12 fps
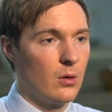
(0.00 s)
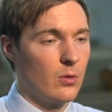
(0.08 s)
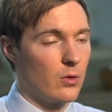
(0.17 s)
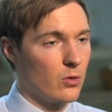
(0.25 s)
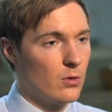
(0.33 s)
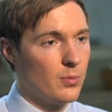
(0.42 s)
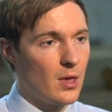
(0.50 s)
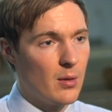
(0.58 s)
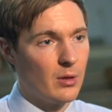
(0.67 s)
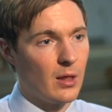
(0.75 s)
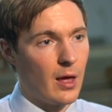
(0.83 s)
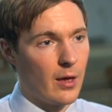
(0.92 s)
The soup came
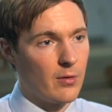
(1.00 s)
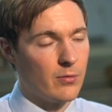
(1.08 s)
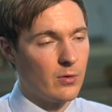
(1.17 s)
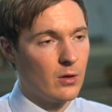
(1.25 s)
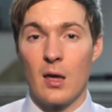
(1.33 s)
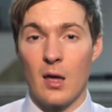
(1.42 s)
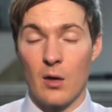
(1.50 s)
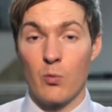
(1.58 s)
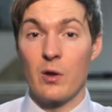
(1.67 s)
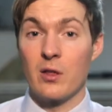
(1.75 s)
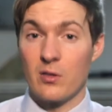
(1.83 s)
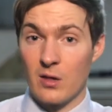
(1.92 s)
alive, and
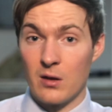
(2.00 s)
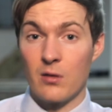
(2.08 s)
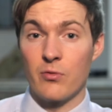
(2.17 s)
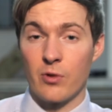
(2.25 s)
we descended